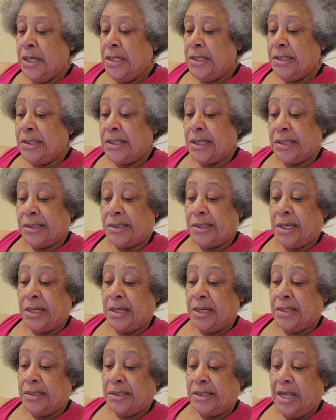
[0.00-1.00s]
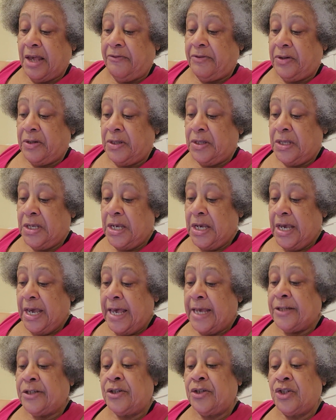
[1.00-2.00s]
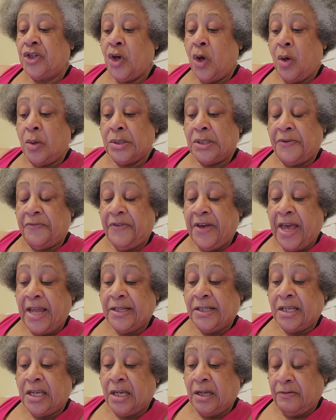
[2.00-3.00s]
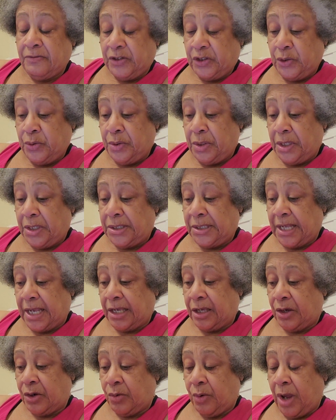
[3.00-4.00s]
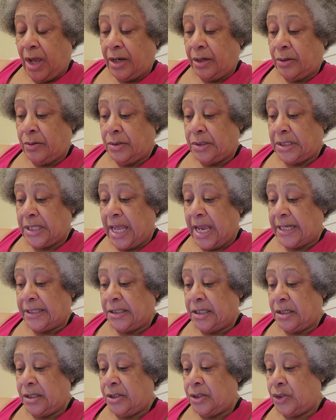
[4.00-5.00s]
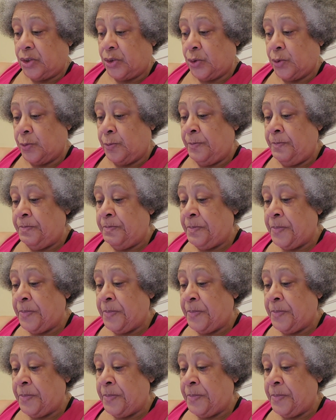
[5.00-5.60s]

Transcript: 16 and 7, and to Jehoshaphat, king of Judah, 2 Chronicles 19 and 2.